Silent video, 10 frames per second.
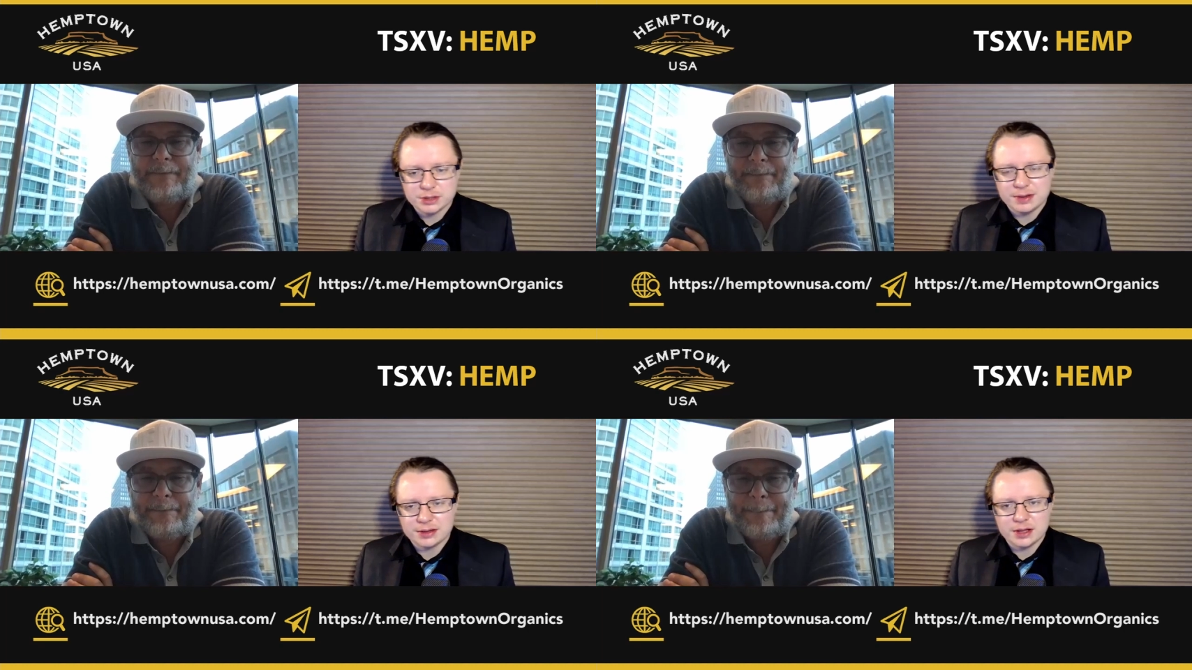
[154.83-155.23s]

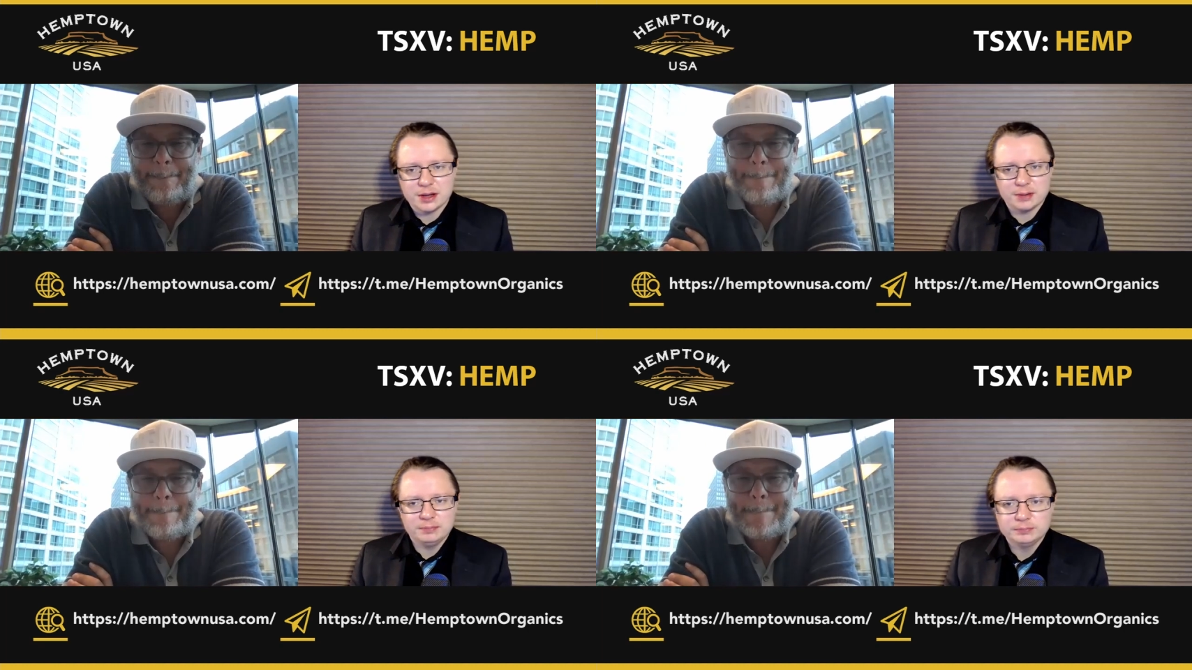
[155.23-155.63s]
Speaker 1: about
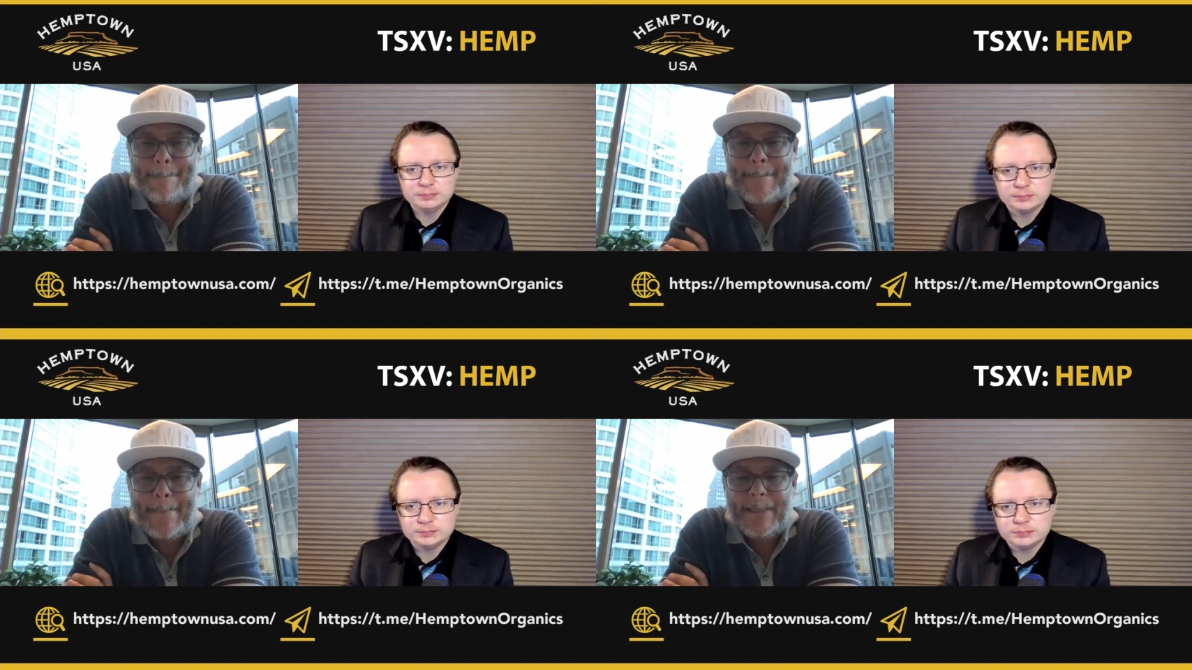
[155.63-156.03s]
that.
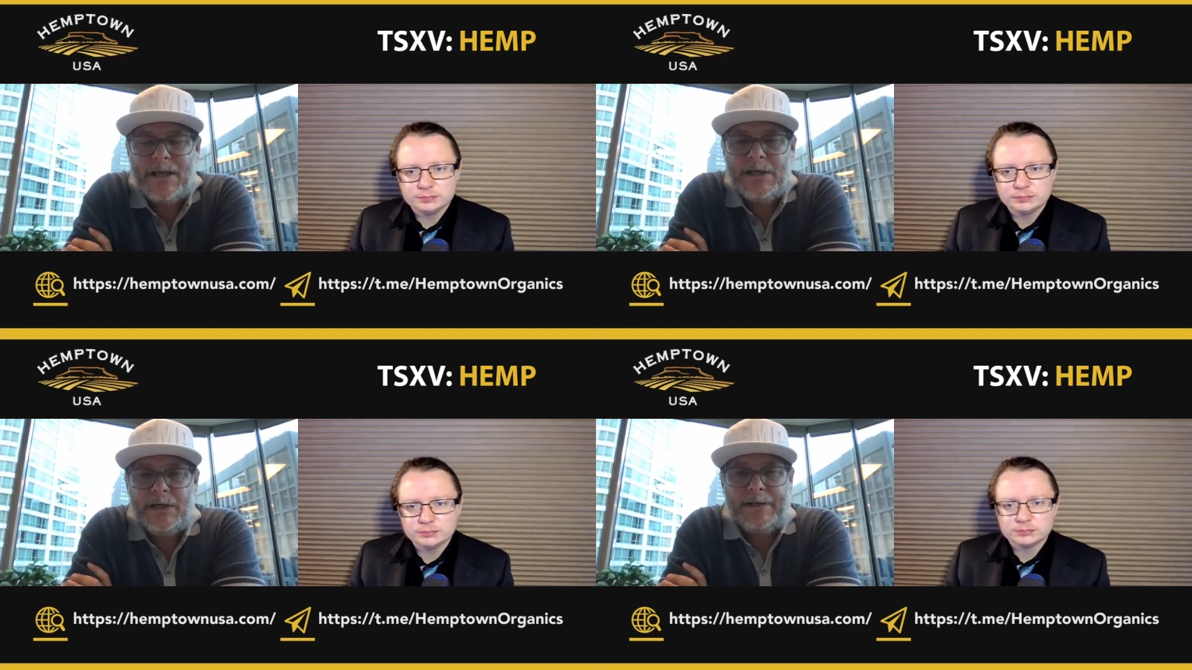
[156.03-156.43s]

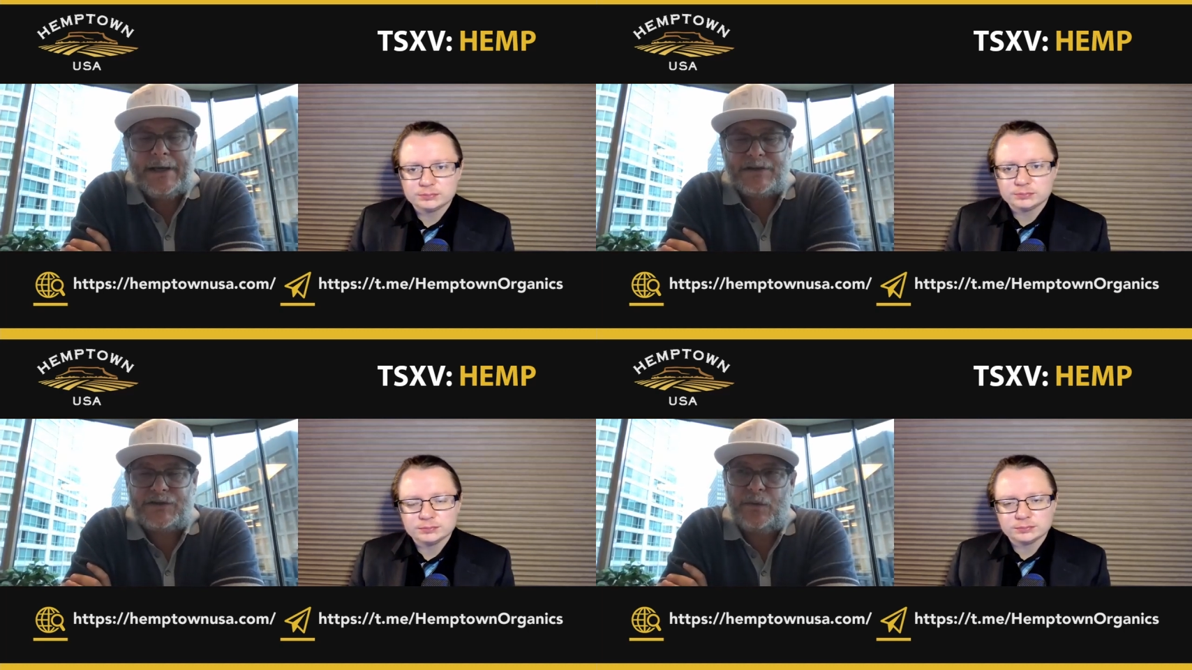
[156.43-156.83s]

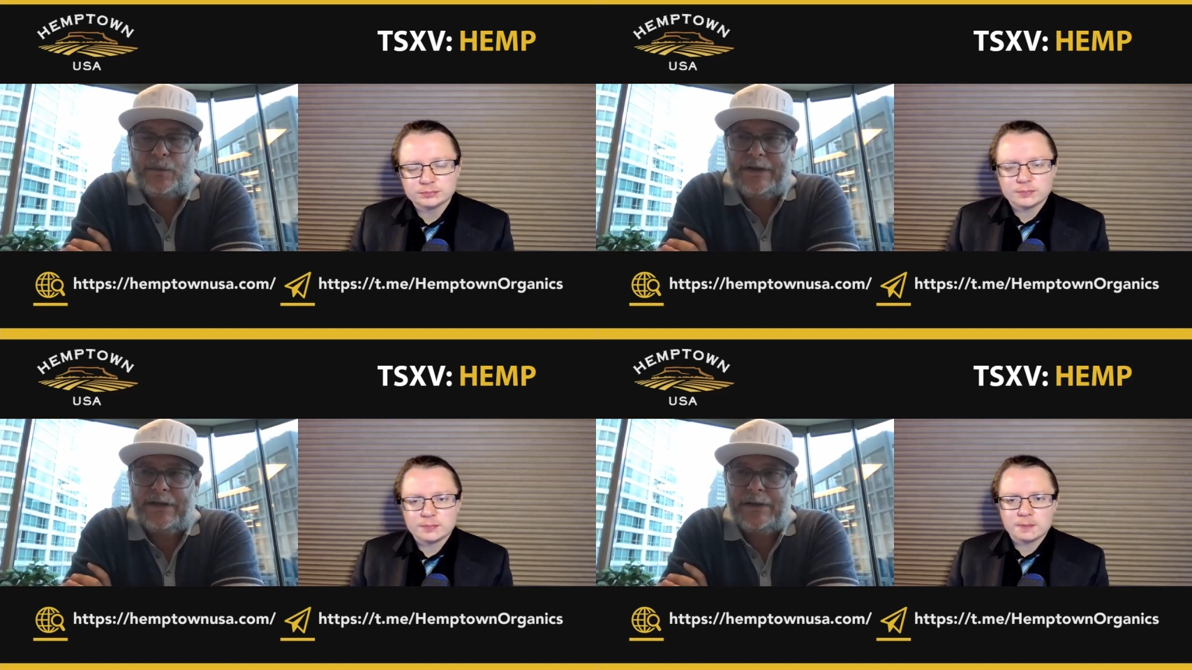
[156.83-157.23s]
Yeah, so
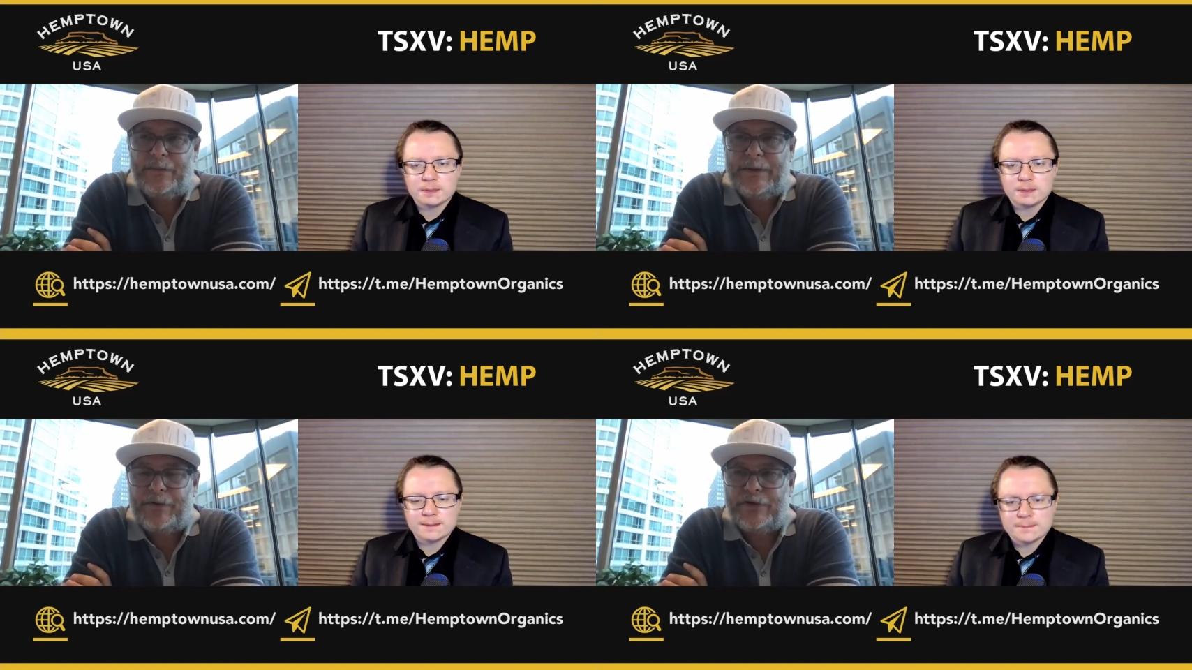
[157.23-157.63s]
we
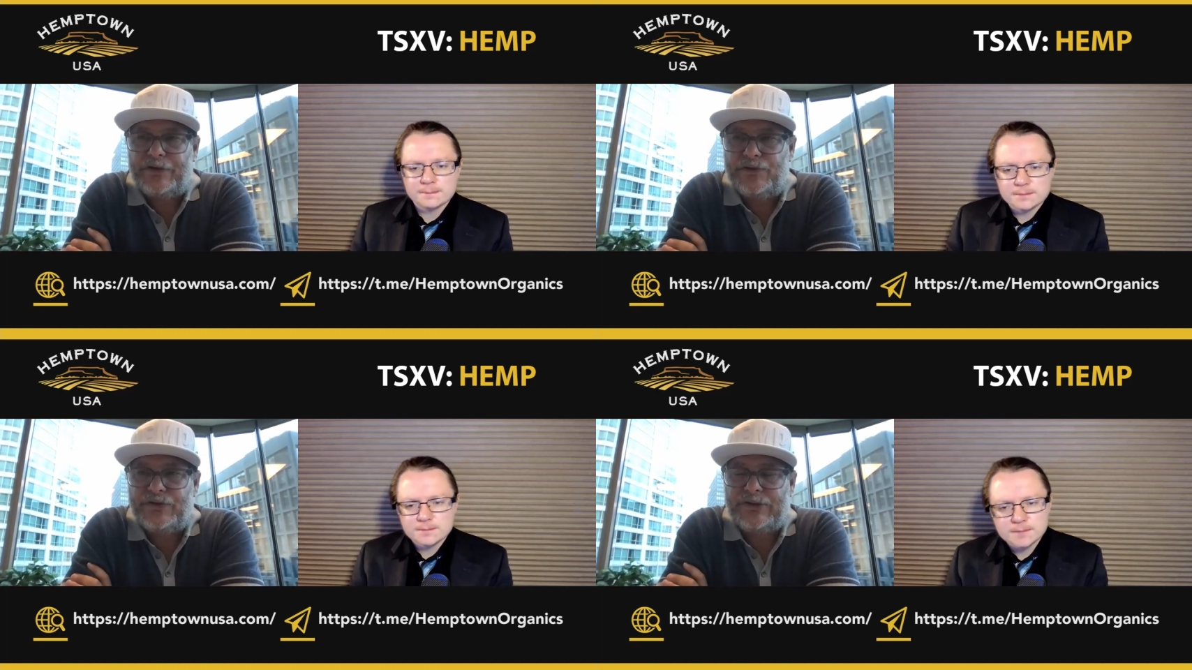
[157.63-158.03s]
we
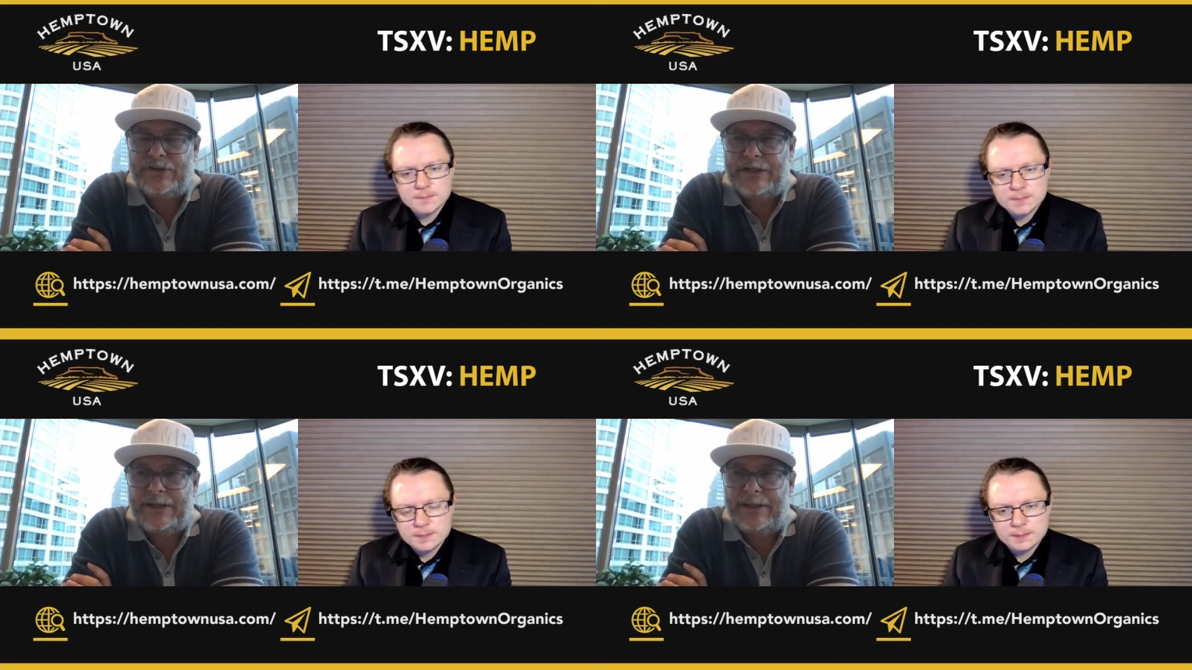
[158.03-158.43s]

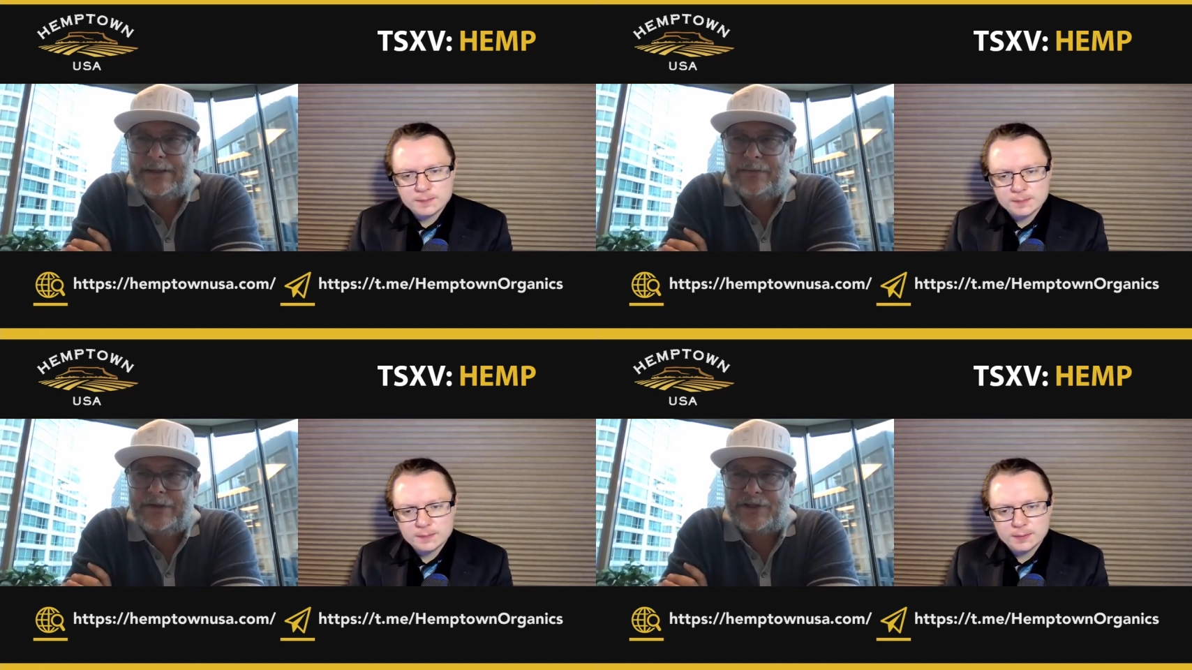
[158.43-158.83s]
produced
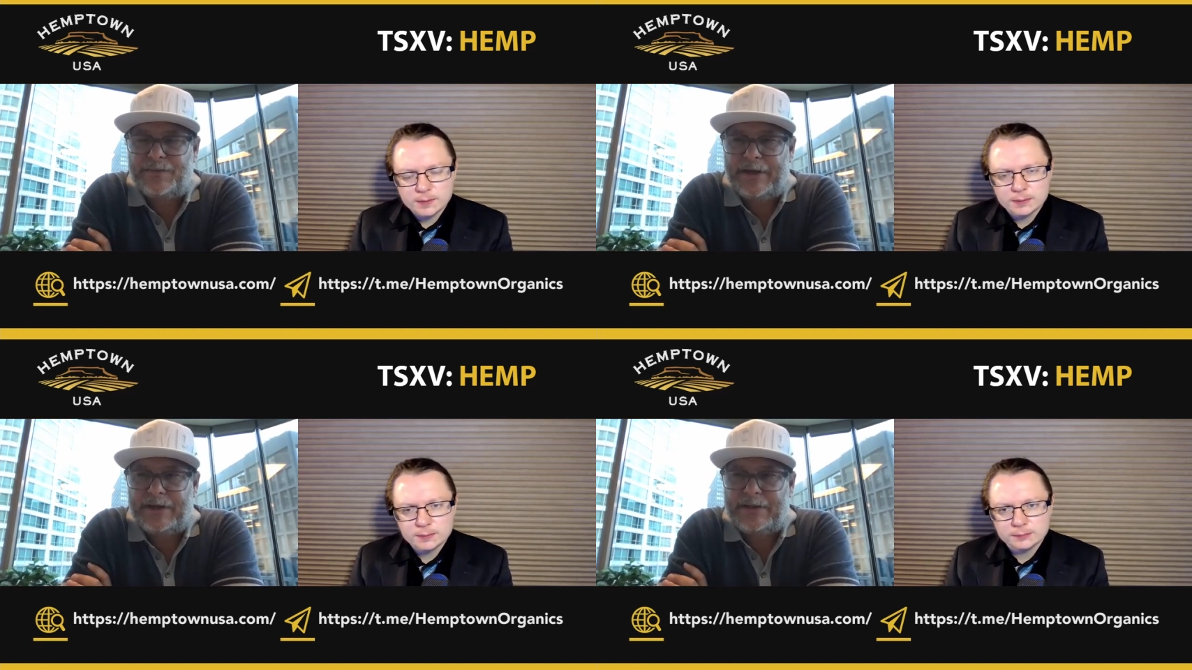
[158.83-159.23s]
uh we
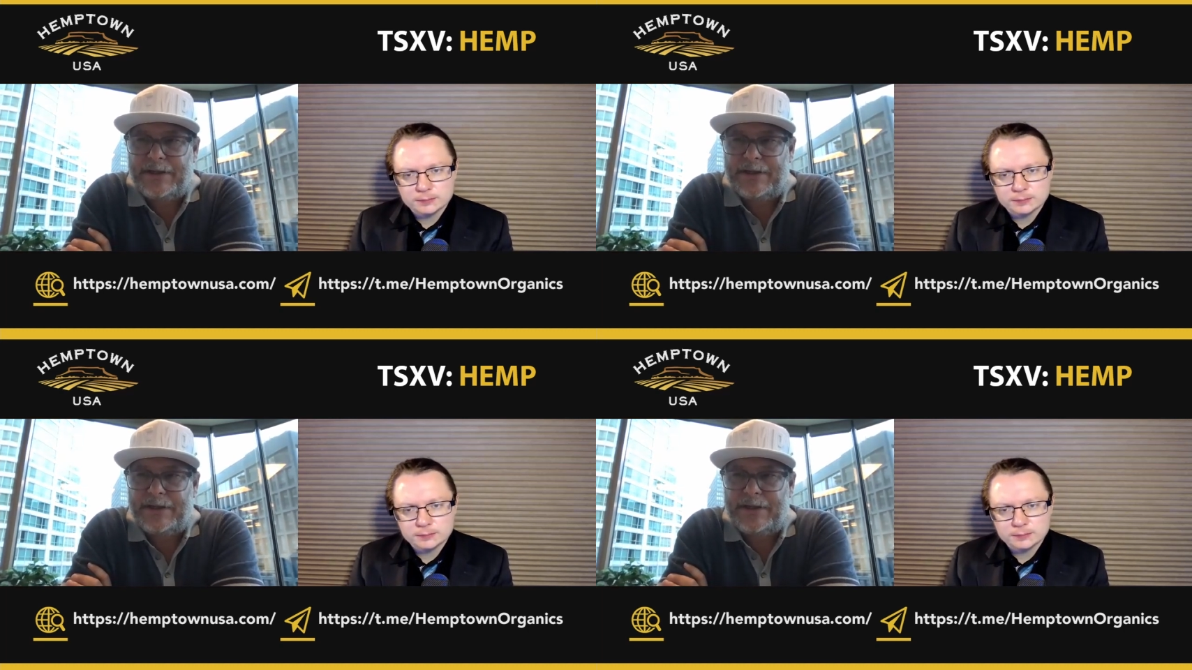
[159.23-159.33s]
just picked